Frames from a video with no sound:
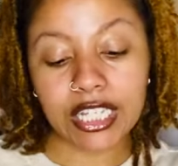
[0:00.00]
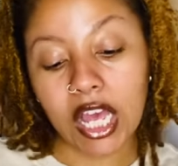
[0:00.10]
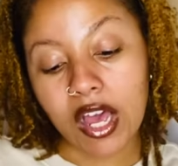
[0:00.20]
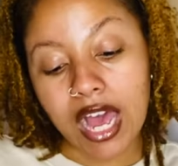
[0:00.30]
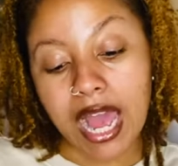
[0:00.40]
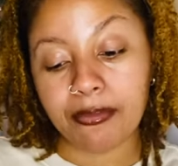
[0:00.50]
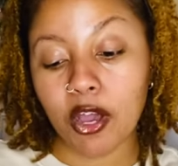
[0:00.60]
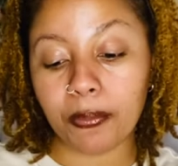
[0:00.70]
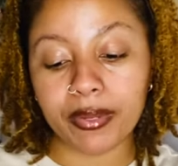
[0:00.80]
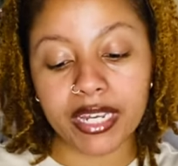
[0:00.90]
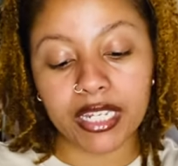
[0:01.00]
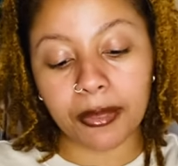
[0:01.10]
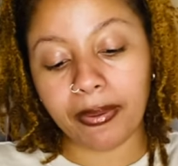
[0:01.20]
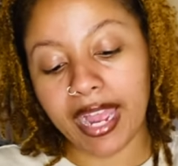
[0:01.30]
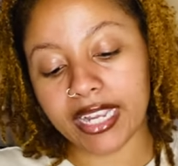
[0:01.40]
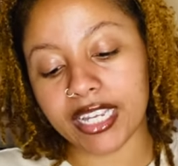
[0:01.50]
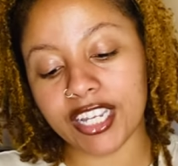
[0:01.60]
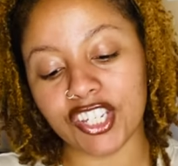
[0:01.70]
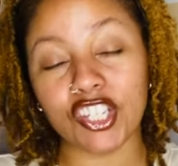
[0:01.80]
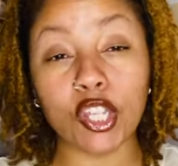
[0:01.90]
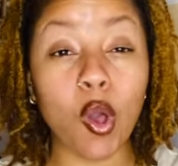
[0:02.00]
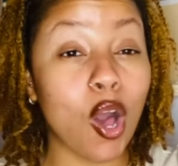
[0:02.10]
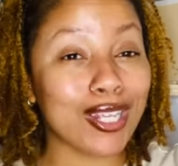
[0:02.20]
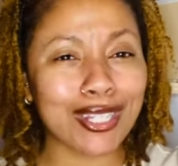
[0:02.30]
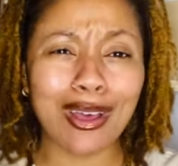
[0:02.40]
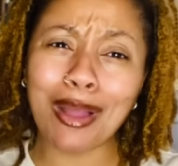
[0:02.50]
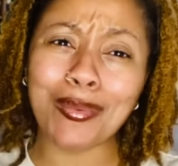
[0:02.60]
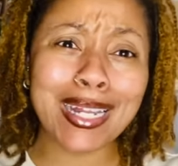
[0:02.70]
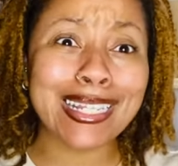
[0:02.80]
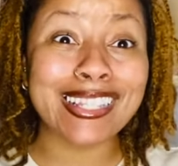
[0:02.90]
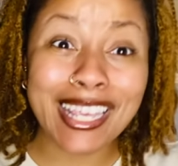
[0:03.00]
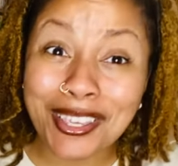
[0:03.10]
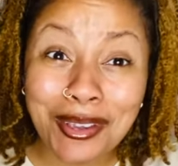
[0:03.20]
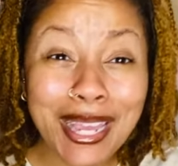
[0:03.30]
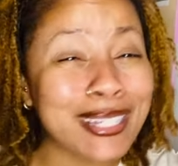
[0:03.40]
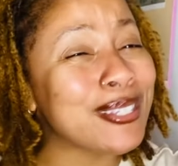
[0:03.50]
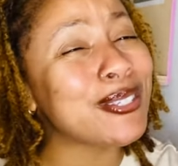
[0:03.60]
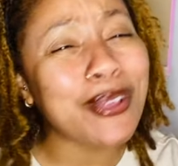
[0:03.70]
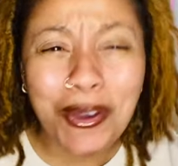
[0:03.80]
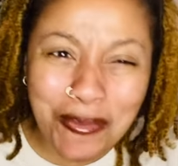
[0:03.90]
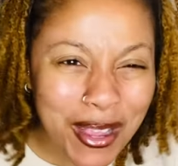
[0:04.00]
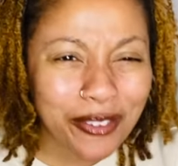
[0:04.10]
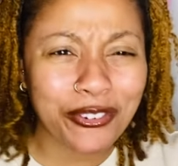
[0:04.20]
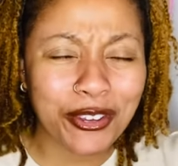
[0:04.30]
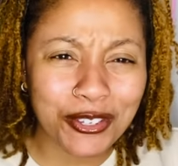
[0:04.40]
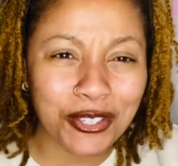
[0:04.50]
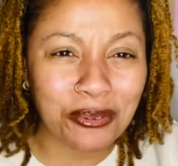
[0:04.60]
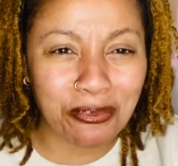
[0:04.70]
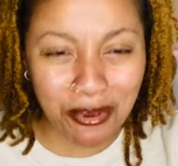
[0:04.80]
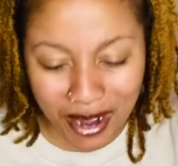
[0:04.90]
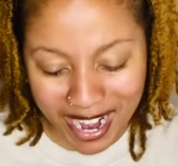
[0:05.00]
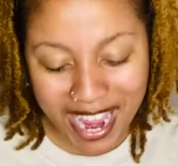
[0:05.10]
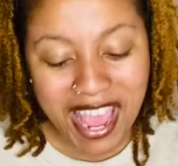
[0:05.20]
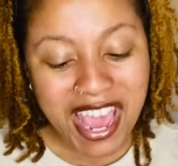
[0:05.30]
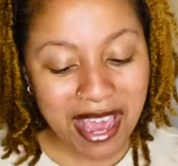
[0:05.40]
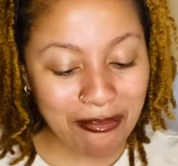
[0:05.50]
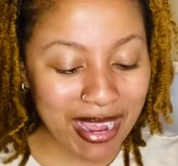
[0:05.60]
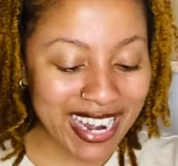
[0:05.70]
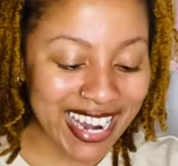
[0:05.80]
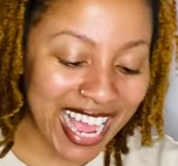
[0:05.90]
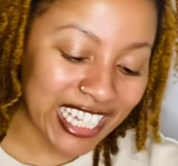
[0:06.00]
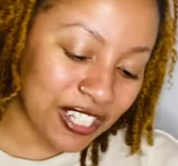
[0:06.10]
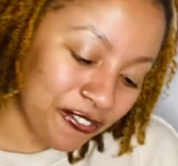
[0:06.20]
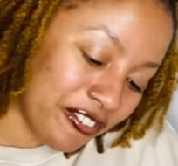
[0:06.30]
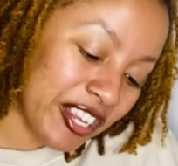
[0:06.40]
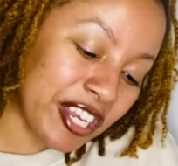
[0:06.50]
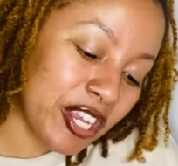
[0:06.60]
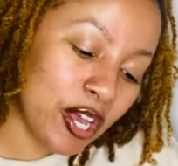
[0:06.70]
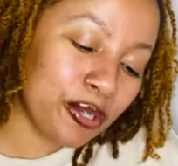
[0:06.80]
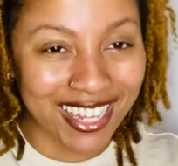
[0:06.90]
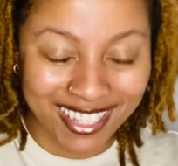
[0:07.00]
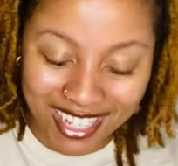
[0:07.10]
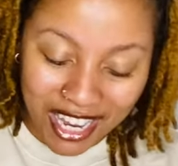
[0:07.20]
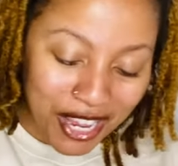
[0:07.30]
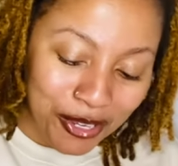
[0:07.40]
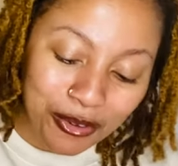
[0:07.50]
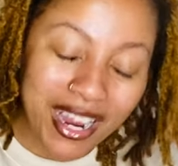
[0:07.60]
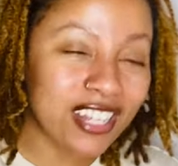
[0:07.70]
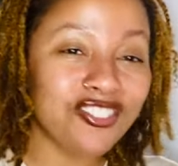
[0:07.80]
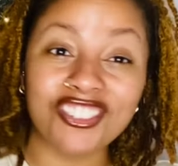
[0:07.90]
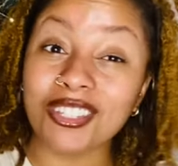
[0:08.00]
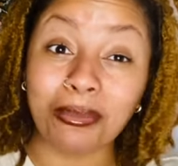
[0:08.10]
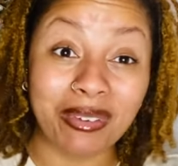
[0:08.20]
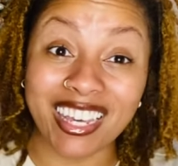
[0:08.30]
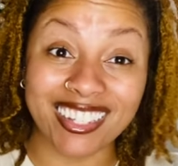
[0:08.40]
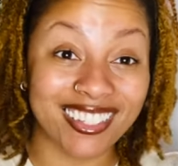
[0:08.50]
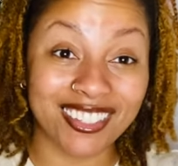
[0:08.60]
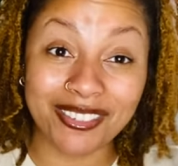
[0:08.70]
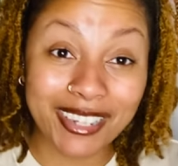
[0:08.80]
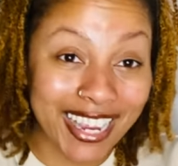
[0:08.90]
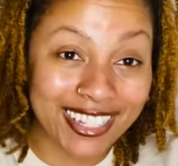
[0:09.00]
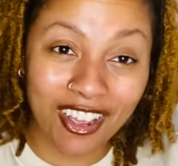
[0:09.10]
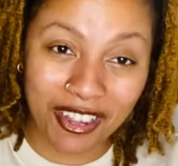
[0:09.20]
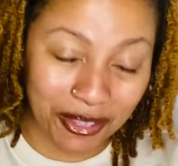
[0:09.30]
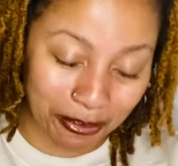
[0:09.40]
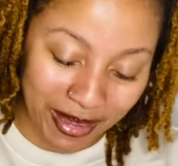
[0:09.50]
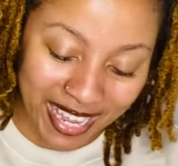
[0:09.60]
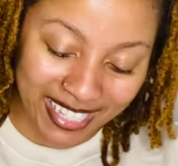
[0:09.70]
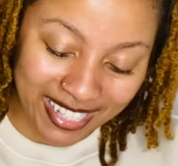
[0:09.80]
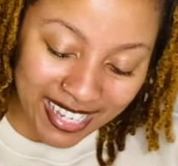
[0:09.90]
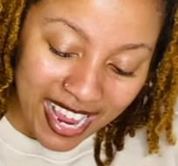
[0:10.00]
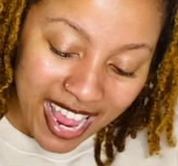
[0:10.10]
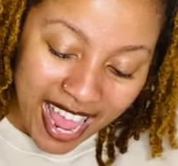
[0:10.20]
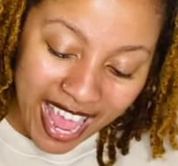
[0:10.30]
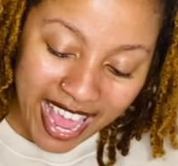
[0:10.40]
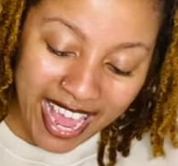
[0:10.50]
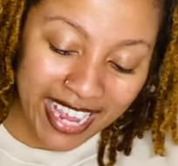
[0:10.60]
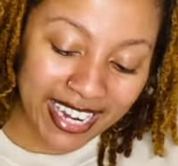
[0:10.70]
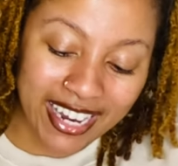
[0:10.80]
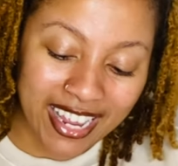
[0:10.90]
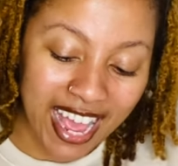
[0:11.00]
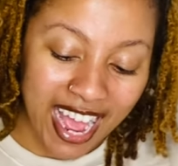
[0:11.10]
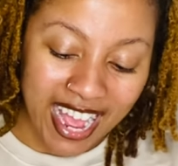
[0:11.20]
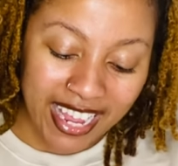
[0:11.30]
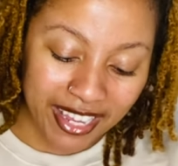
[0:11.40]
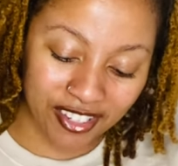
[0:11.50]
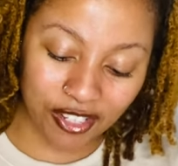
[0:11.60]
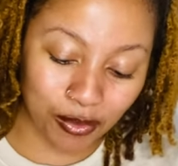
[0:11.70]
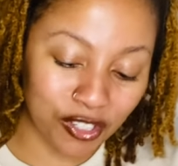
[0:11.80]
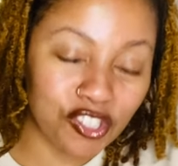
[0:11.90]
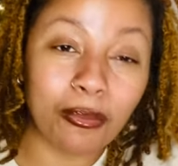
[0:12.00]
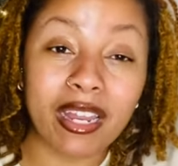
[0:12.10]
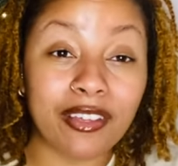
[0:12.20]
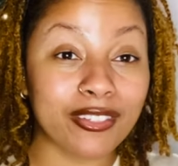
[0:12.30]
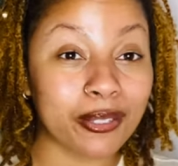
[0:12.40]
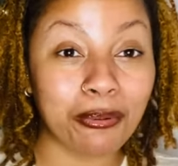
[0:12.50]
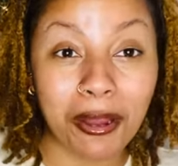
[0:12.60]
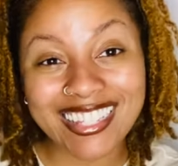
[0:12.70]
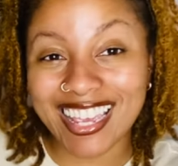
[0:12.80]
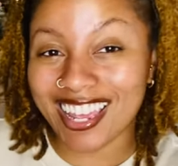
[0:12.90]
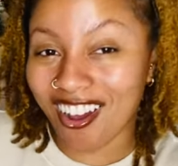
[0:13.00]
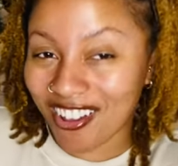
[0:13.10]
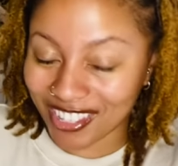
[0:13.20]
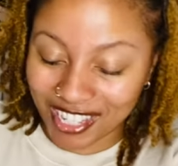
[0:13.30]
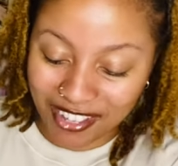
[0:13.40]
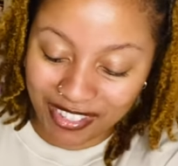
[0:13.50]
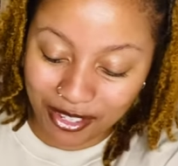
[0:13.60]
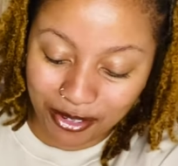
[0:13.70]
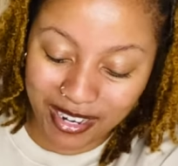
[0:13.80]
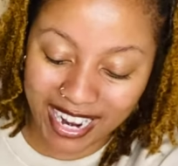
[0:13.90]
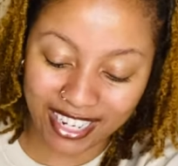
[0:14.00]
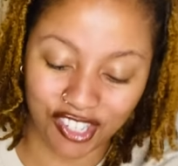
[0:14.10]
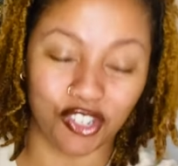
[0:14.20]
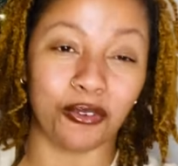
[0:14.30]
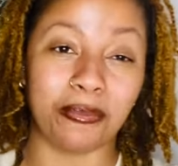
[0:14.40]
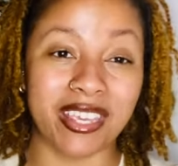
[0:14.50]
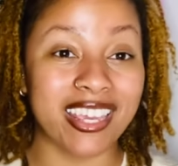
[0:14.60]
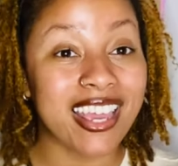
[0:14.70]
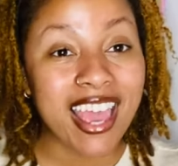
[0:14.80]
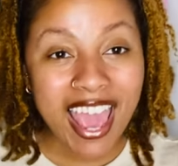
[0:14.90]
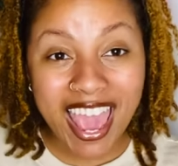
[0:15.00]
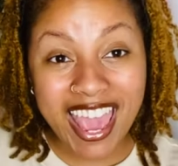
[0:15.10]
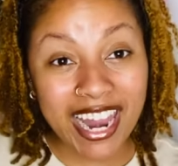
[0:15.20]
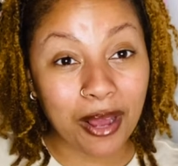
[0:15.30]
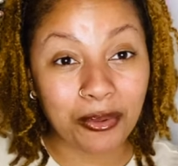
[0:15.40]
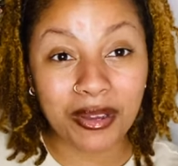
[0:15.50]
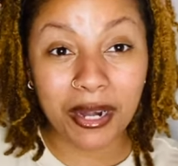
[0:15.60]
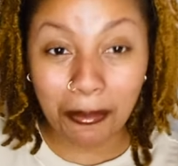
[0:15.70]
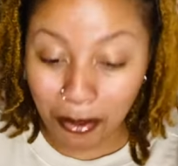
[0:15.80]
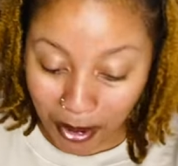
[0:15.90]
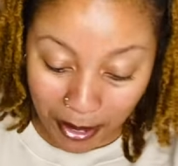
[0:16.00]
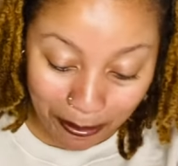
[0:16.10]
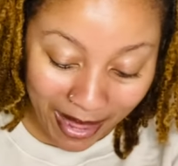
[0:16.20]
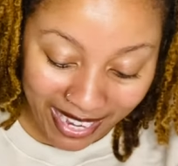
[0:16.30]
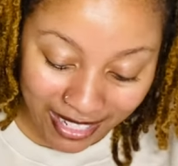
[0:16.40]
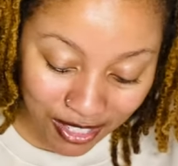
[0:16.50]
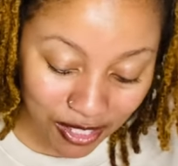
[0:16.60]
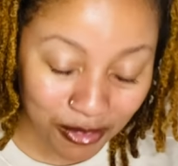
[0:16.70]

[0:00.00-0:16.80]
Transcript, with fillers: so I'm opening the package. So also, I want to thank you guys so much for your support in my last video. You guys are just the best. You guys are the best and I just want to show my love and support and all the love that you guys showed me and I want to pour it back into you